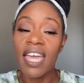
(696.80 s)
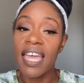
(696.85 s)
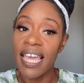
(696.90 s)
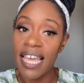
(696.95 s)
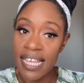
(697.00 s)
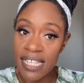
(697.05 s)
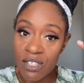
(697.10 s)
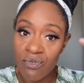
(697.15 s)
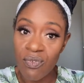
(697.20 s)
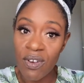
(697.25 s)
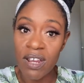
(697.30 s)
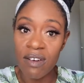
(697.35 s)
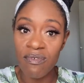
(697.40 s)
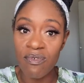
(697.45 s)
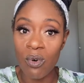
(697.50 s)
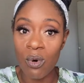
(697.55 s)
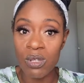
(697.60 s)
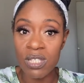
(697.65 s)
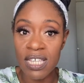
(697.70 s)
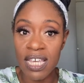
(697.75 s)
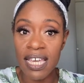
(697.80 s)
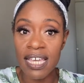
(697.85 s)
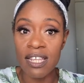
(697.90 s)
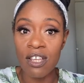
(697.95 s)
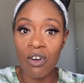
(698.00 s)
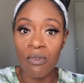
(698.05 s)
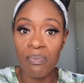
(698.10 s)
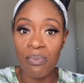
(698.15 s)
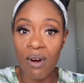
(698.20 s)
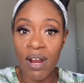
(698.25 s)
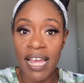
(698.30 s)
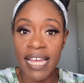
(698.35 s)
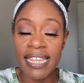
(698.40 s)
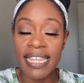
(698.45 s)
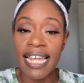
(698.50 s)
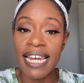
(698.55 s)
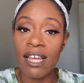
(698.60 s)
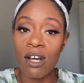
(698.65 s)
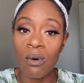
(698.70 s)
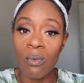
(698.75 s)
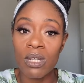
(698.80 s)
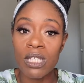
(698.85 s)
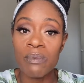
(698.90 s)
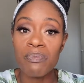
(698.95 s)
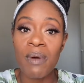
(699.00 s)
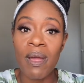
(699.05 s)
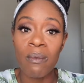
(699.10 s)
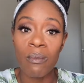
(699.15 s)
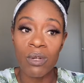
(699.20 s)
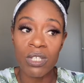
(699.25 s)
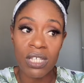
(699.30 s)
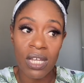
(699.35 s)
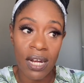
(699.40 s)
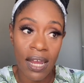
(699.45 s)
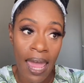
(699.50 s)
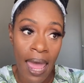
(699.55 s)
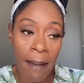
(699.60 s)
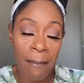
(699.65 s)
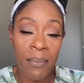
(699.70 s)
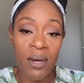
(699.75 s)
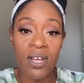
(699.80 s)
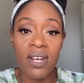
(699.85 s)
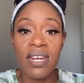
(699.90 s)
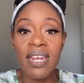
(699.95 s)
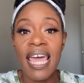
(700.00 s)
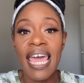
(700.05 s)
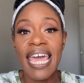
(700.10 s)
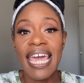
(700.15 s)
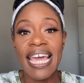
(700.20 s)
it's reinforcing in their little one's brain what's going to happen.